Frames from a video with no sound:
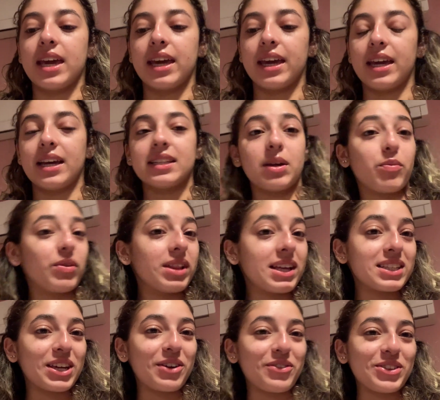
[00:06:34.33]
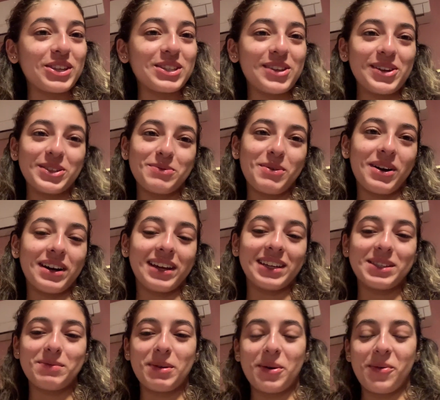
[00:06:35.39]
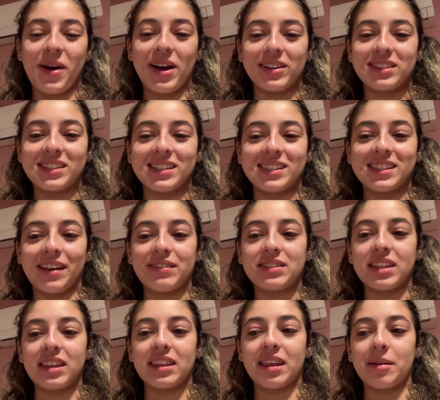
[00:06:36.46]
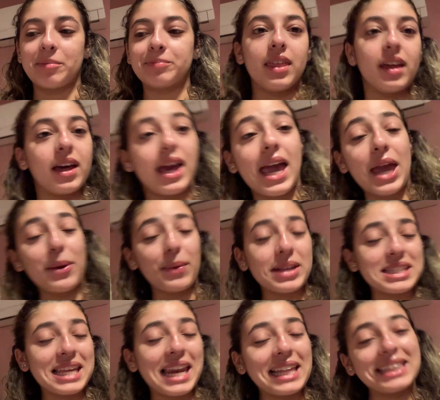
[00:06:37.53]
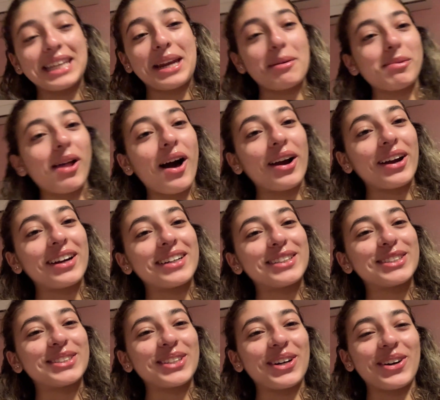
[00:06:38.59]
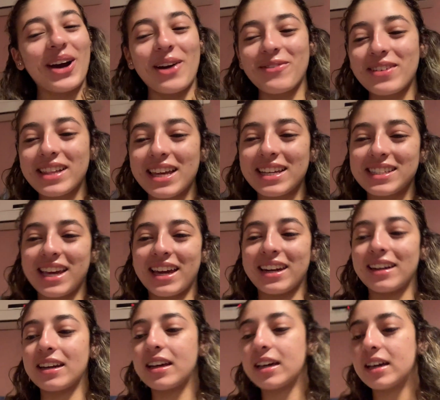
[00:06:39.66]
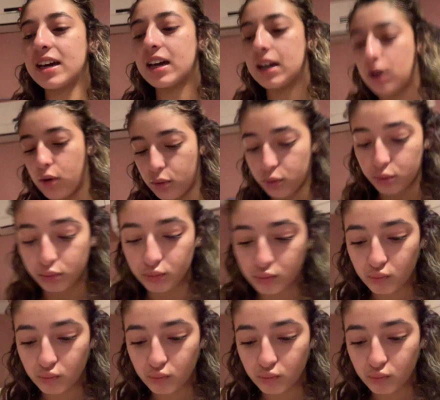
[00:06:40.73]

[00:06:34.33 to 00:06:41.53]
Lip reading: And I'm really excited for this launch party. It's been a while since I've seen them, the NYC Latina bloggers. So I'm really excited. Ooh.